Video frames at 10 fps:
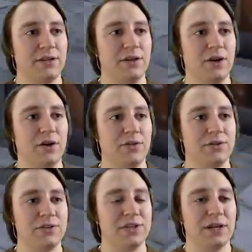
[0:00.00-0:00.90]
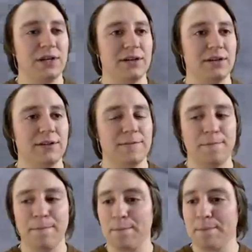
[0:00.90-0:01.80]
No. There's
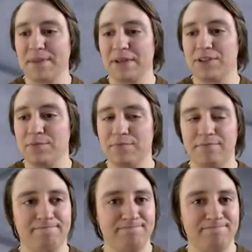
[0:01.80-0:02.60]
some